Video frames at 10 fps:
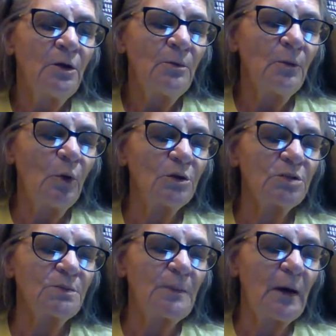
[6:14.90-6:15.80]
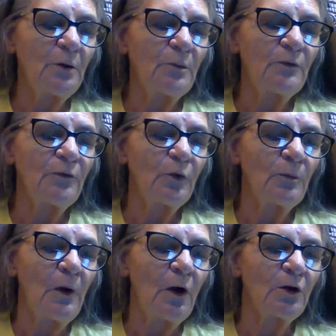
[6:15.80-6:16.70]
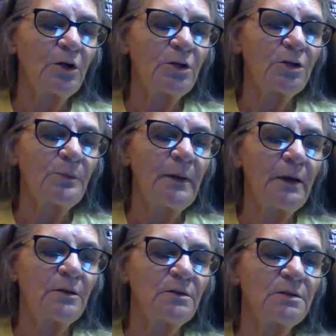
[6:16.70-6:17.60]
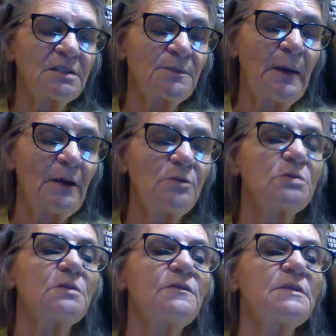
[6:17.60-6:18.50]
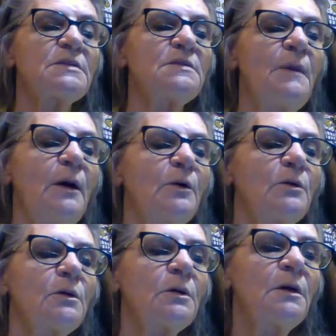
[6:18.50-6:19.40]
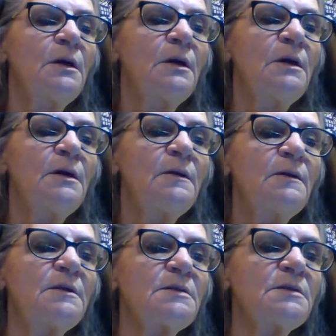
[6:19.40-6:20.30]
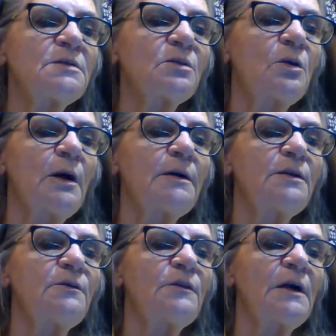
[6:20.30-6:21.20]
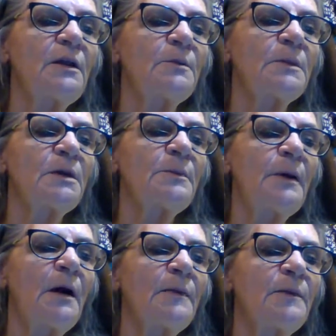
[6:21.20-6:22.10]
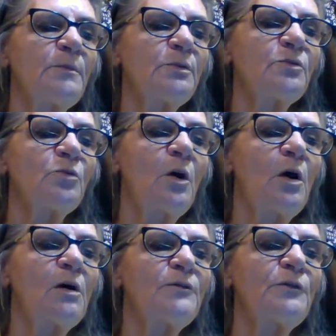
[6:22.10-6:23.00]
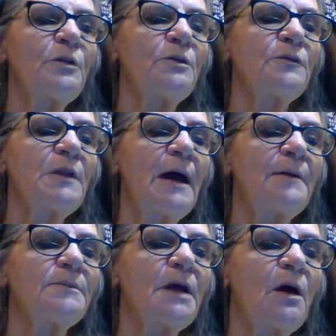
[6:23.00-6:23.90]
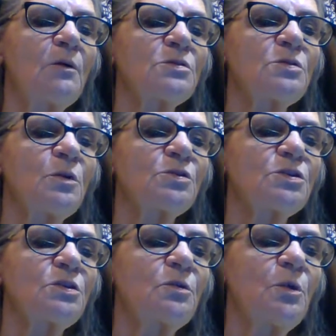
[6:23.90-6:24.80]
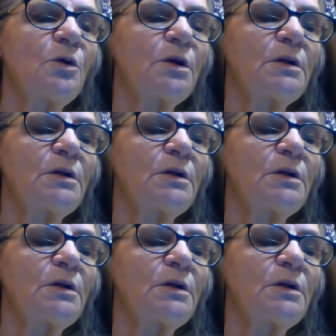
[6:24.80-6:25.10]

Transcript: Moore spoke before Mark could dispose of his smoke. This is a great development upon the boudoir full of lapdogs, worsted work,